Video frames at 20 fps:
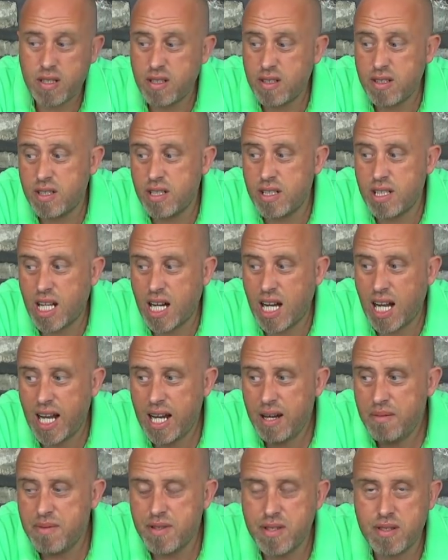because just the
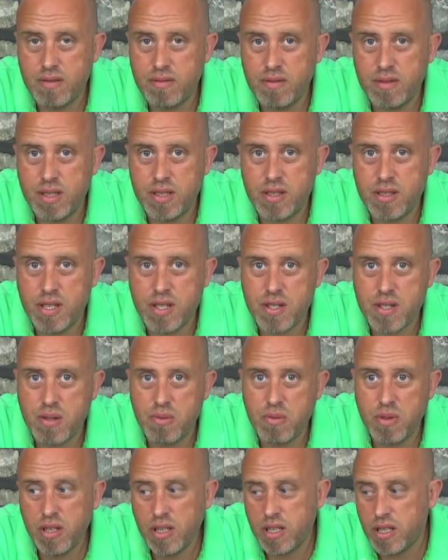clouds is just
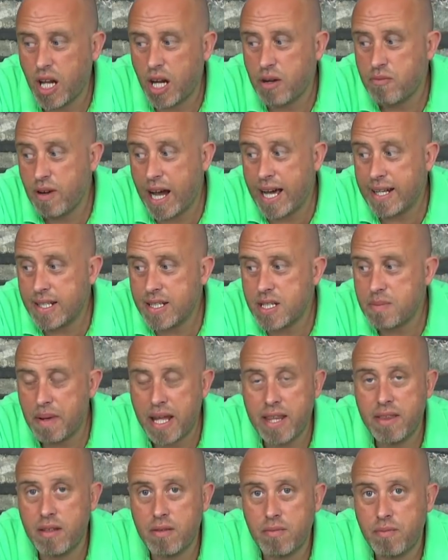so good, and I'd rather
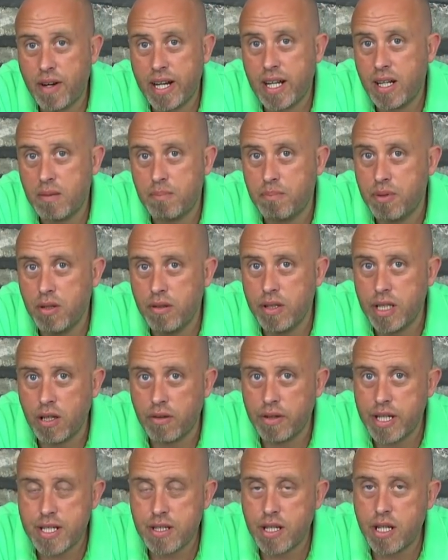spend the, frankly, brutally
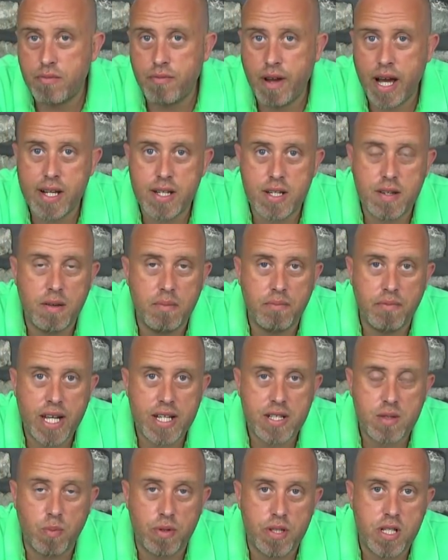honest, I'd rather
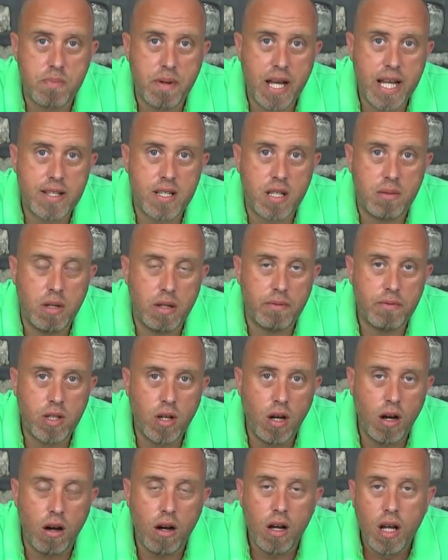invest what spare time I've
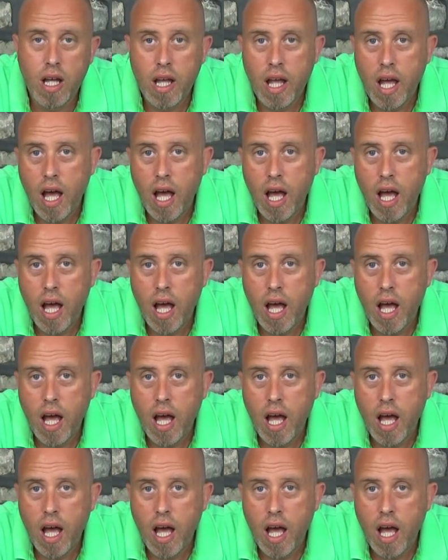got